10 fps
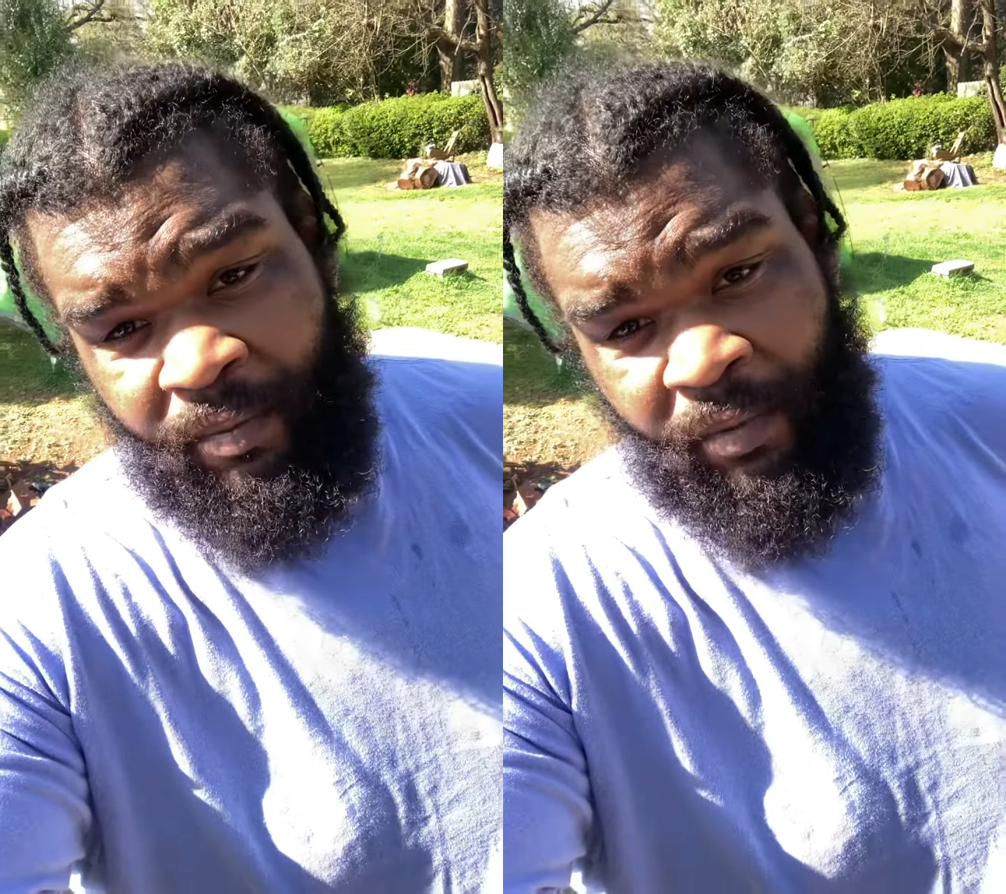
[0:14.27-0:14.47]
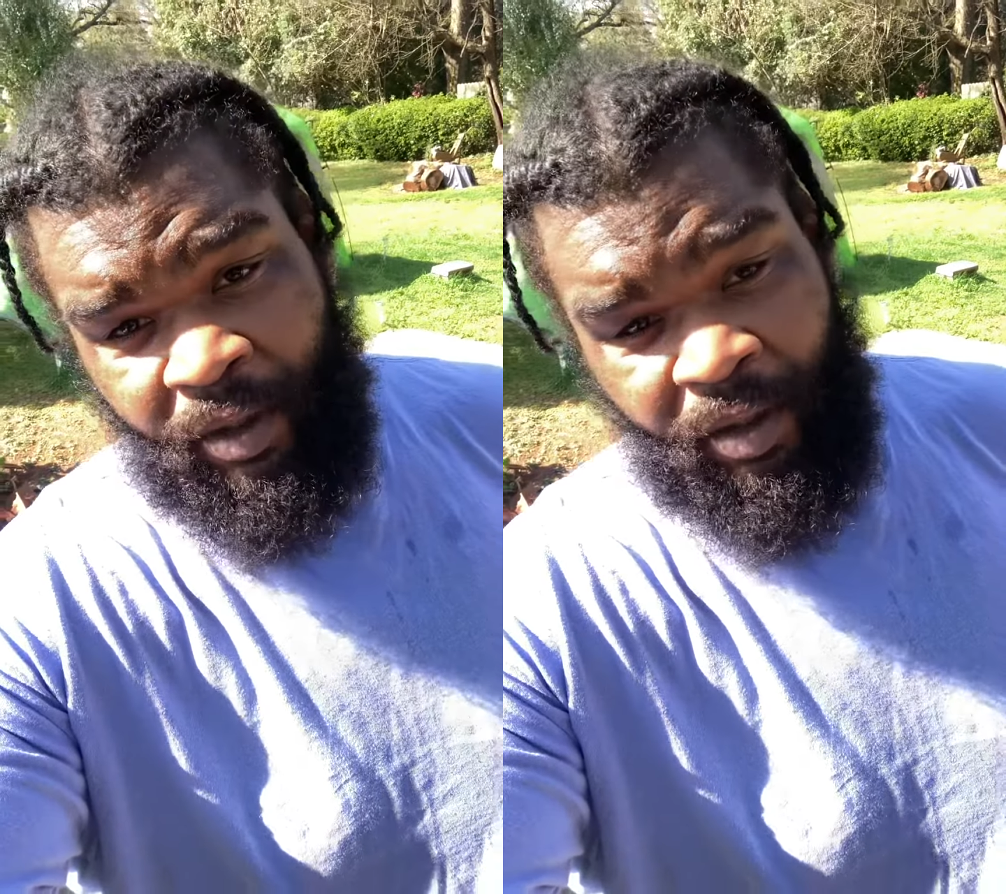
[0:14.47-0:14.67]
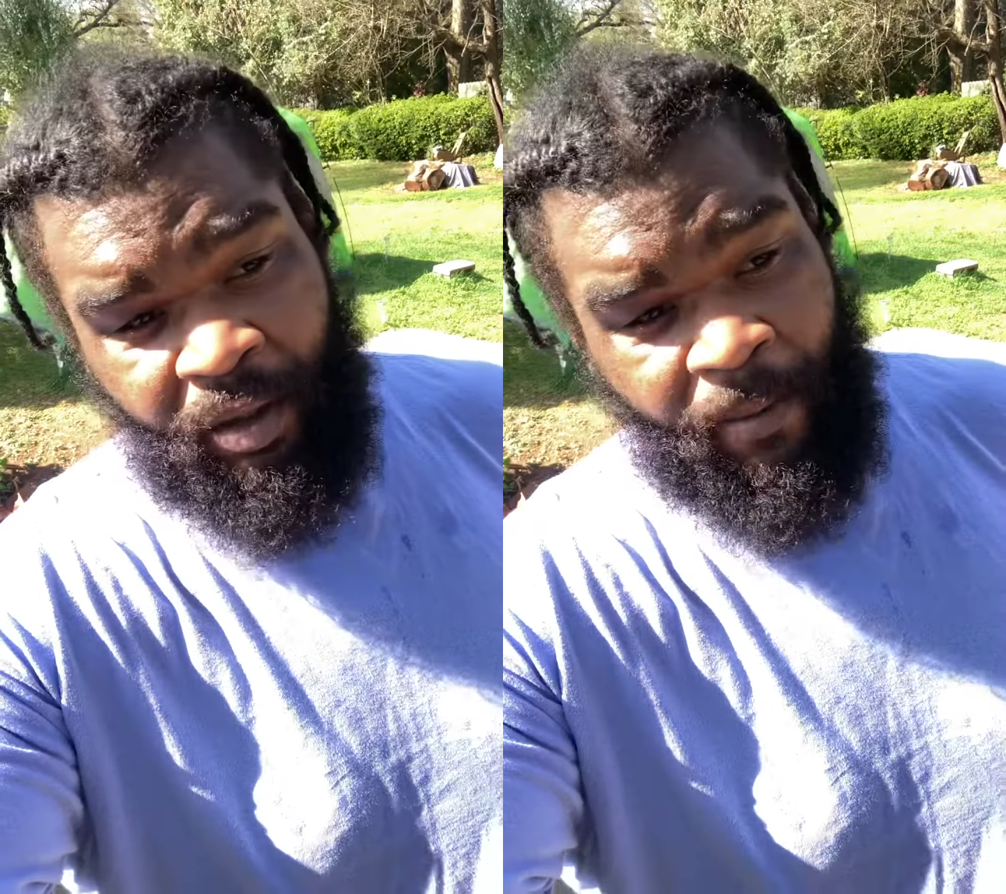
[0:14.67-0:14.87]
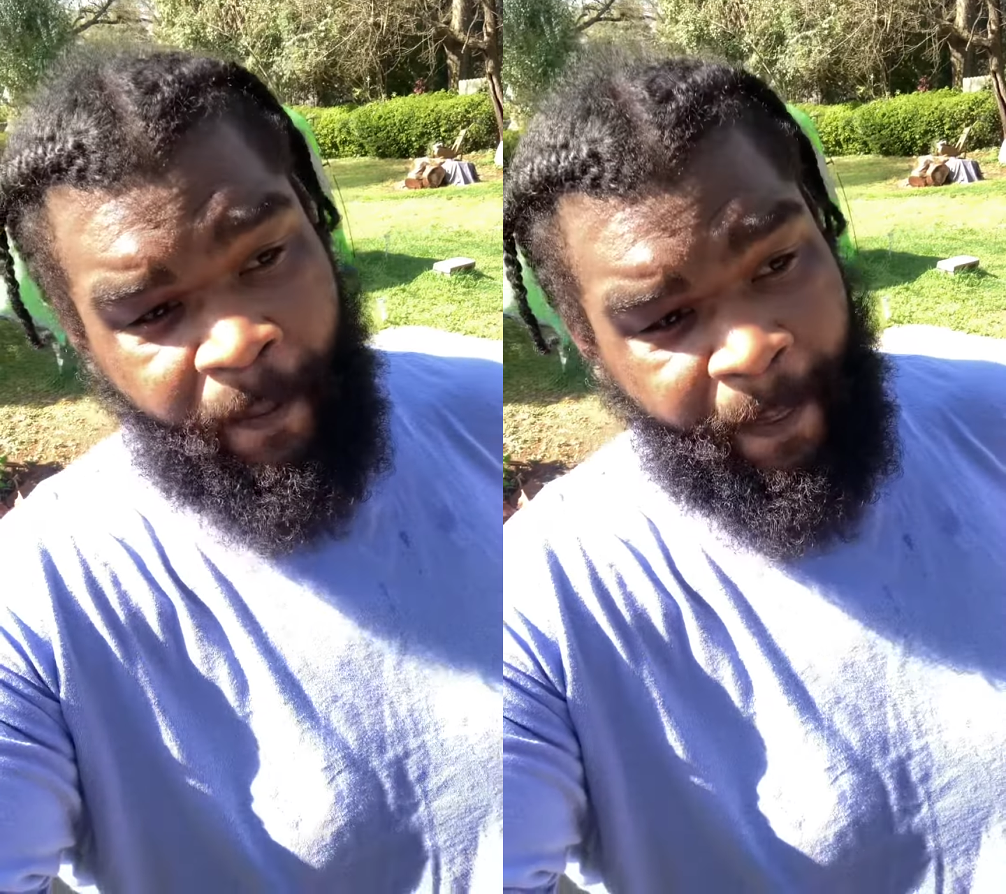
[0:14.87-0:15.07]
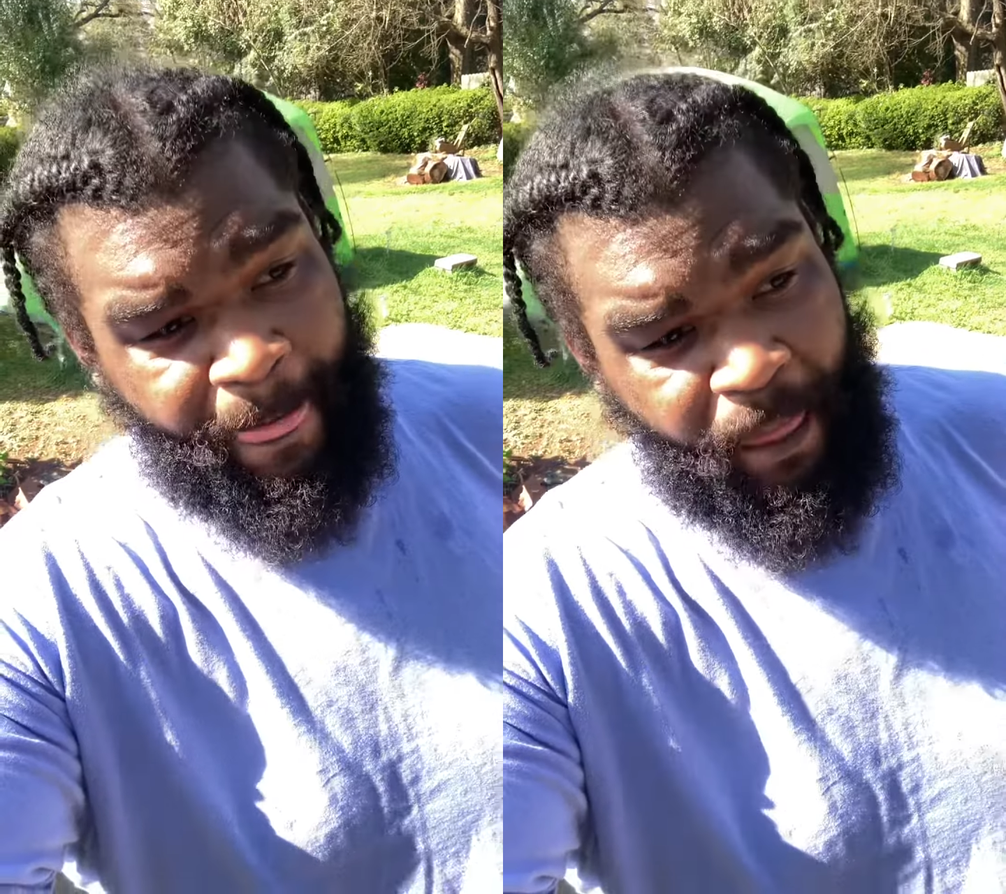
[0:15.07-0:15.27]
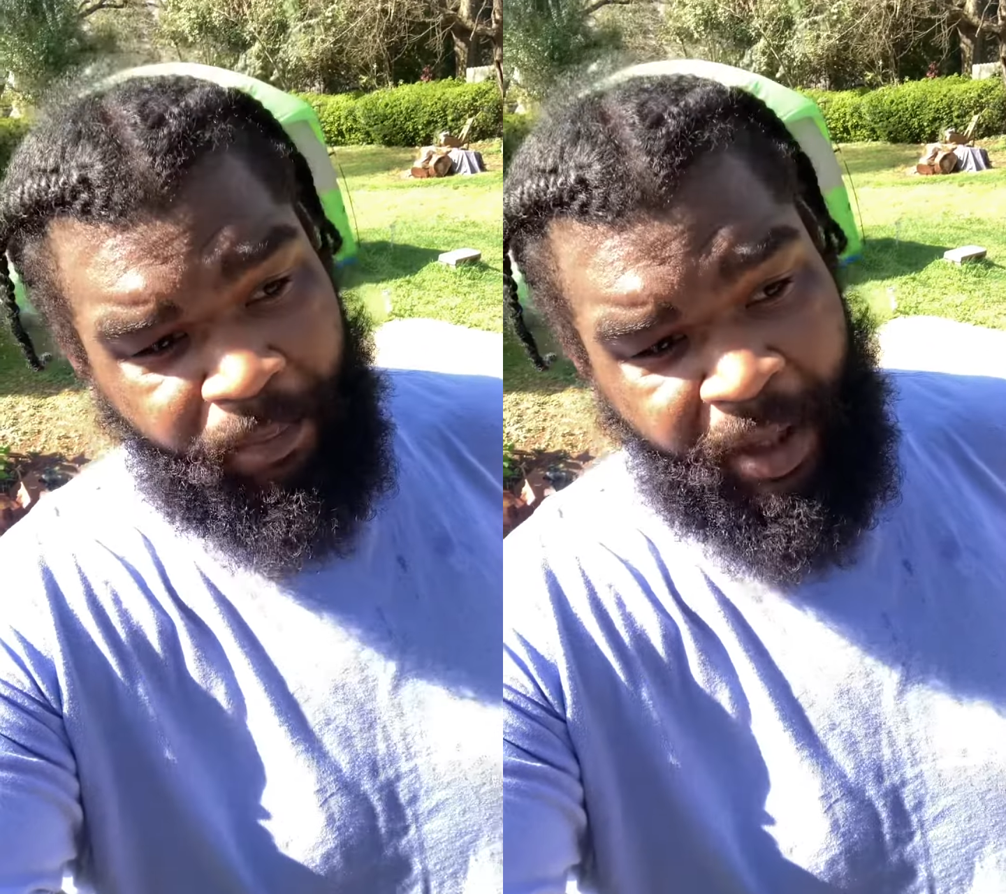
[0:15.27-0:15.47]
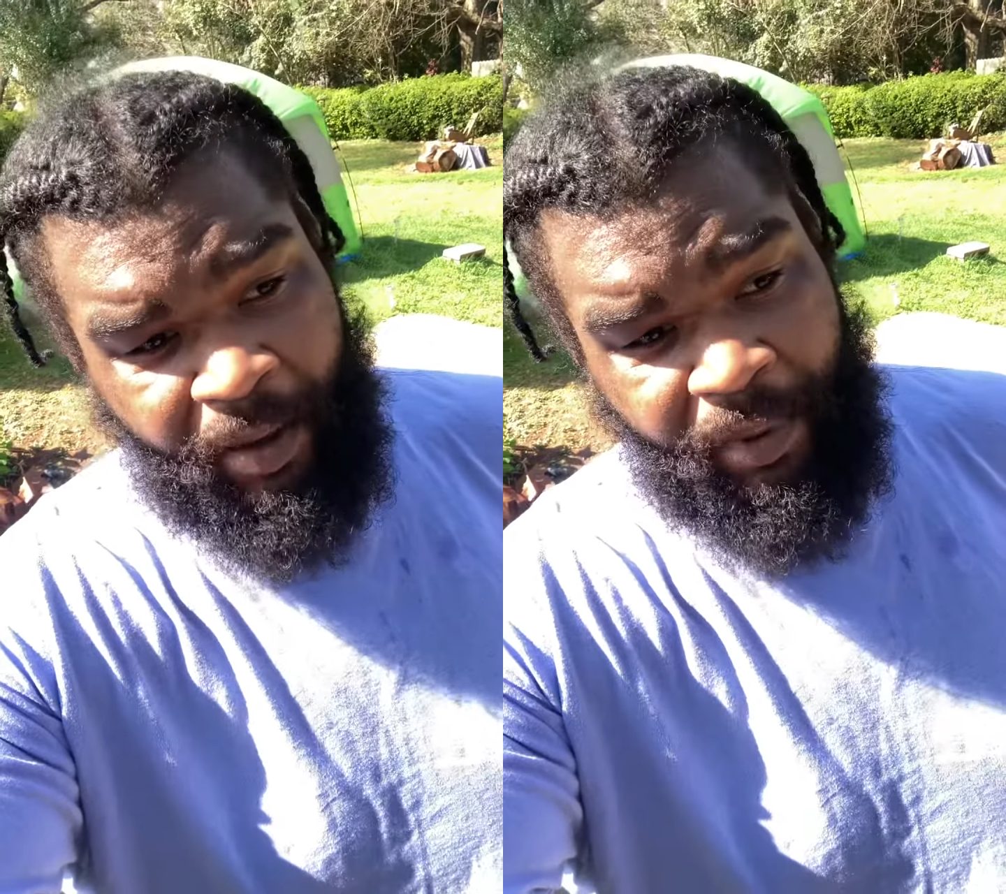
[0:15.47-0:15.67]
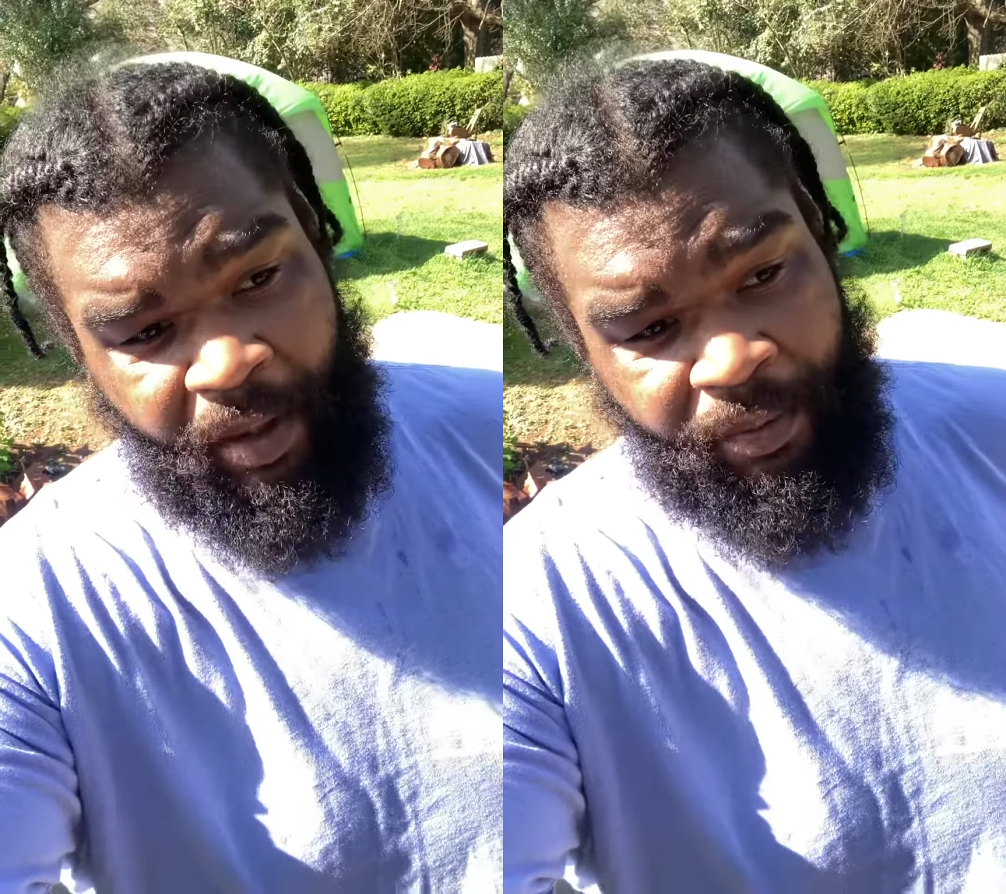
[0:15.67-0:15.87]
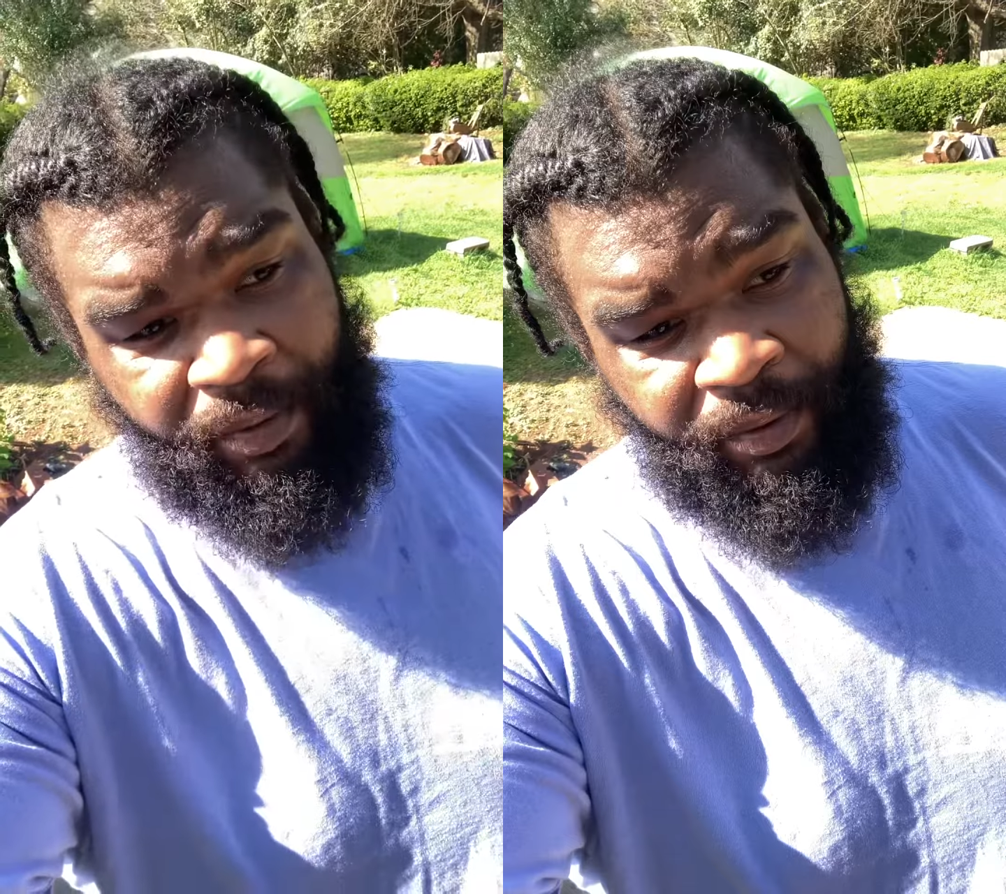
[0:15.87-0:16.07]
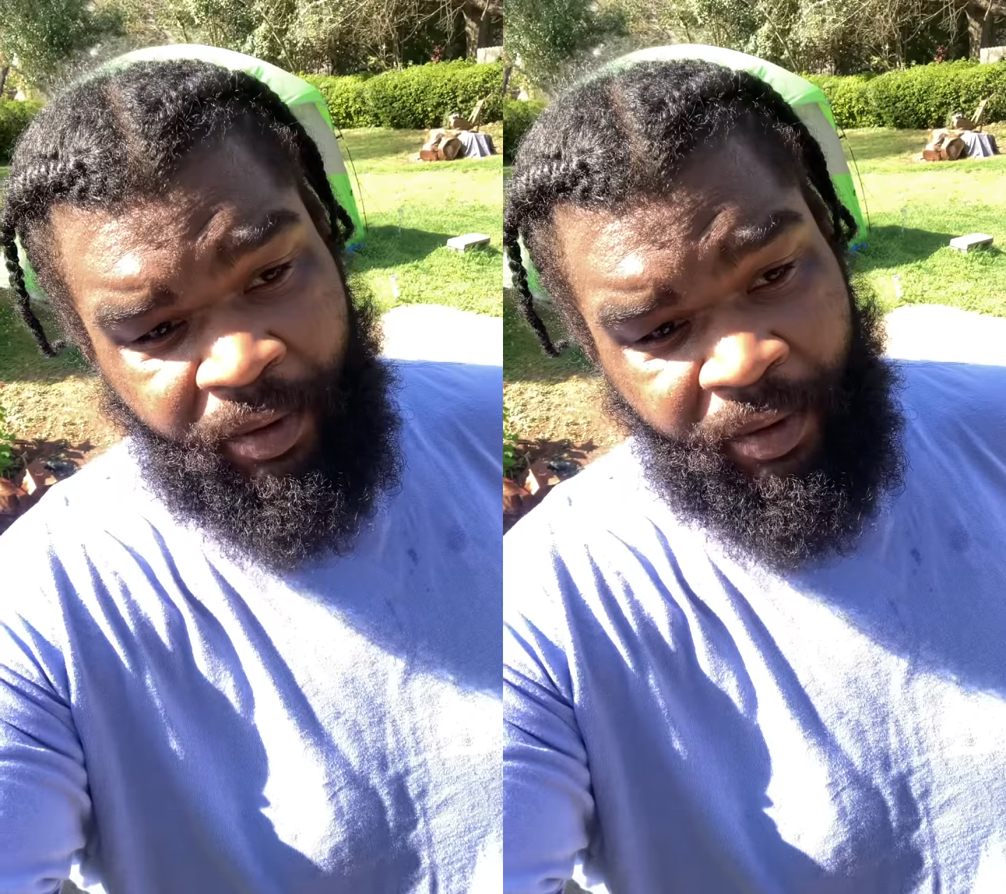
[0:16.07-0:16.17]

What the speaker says: men, black people,